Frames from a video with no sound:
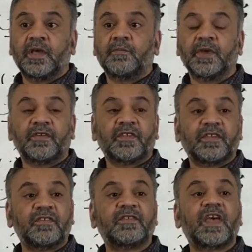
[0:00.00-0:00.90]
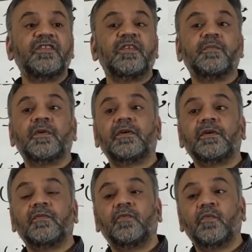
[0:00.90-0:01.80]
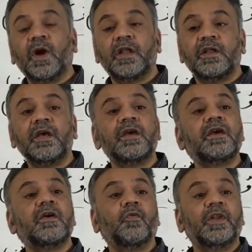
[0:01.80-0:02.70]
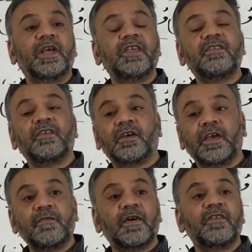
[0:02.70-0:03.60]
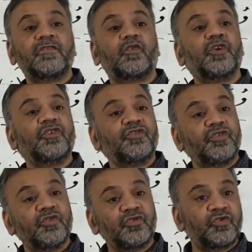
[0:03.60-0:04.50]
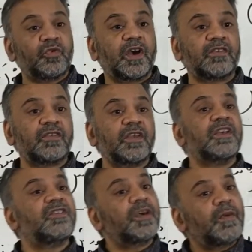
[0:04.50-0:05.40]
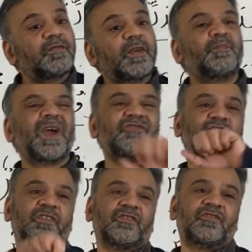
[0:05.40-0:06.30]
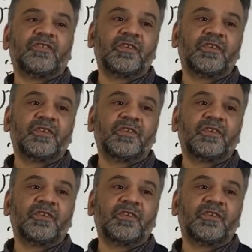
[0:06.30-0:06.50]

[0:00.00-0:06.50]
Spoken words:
because exercise number 1 will give us or introduce to us some of the patterns